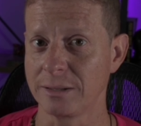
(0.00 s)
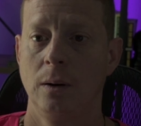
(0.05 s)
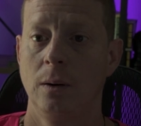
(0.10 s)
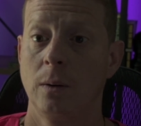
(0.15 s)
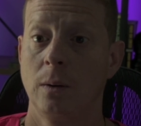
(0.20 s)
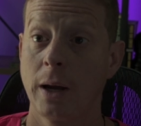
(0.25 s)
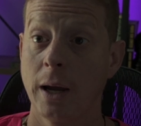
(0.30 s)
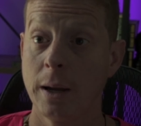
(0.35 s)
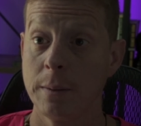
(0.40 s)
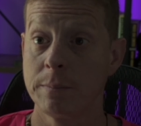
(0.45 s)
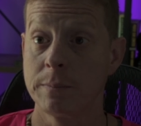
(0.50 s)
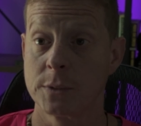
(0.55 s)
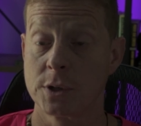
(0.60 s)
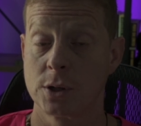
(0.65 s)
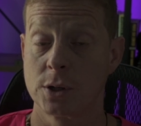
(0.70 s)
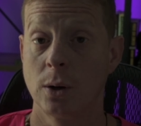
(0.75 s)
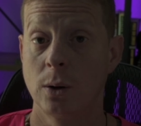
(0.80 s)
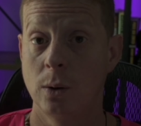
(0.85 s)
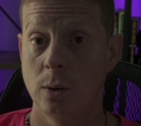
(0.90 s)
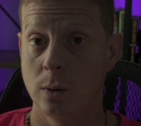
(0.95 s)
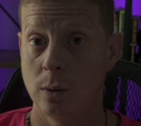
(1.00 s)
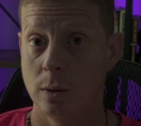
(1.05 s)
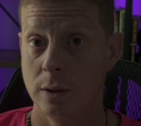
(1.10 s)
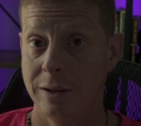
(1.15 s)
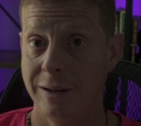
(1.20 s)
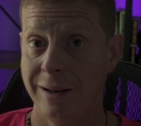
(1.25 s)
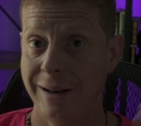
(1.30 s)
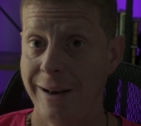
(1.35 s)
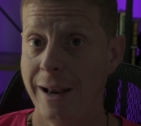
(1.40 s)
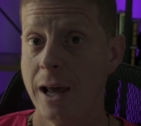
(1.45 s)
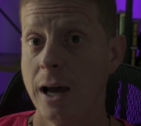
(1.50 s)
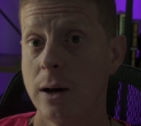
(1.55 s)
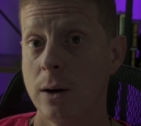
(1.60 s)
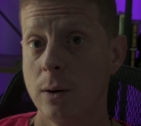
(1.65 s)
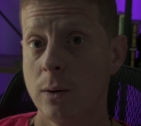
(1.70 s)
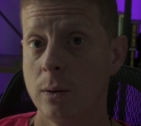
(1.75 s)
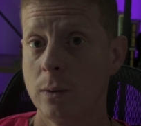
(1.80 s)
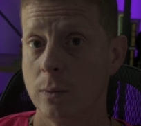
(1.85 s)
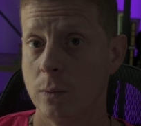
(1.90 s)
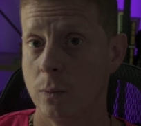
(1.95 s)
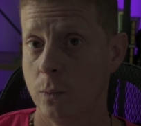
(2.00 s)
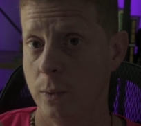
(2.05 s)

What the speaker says: Okay, so now